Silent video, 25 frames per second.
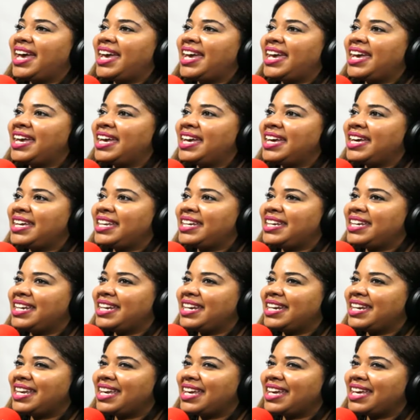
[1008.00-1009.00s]
And
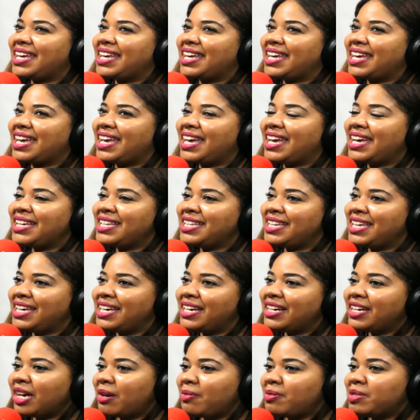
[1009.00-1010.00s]

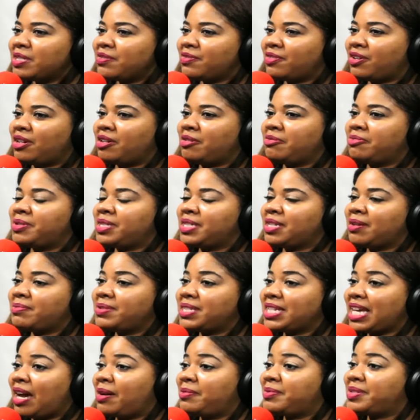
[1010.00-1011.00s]
it comes from
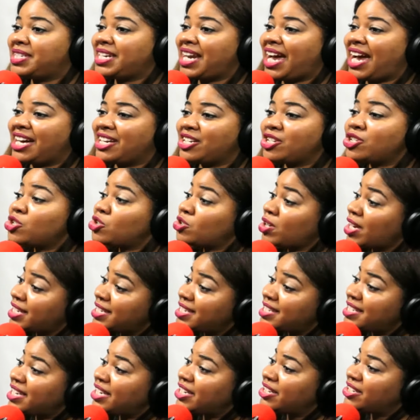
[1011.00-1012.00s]
sometimes not
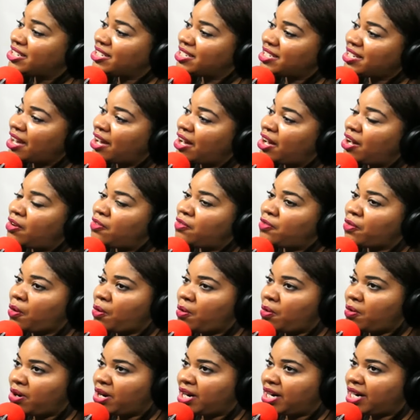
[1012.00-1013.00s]
trusting yourself,
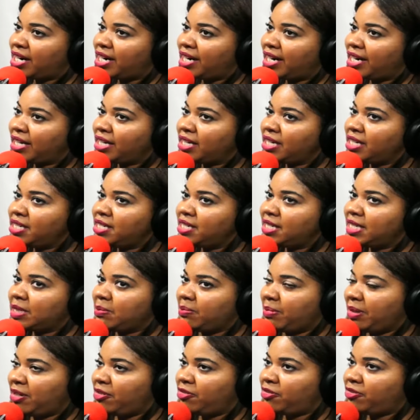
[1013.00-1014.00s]
or it could just
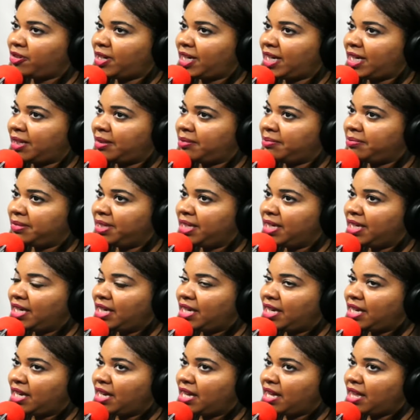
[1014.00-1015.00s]
be from
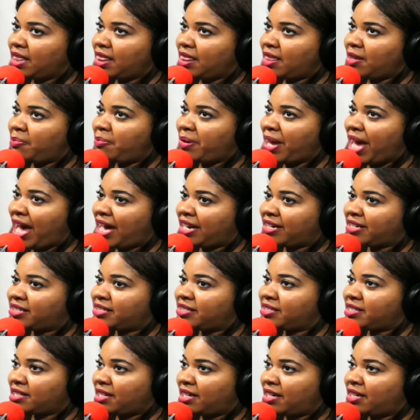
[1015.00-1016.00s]
the
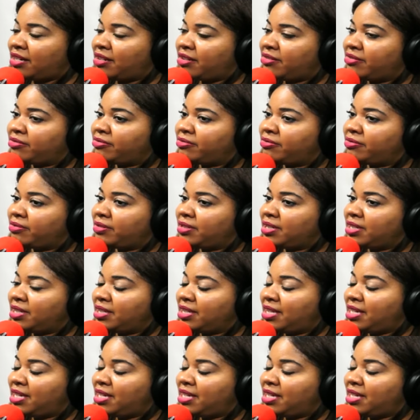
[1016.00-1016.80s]
patterns of the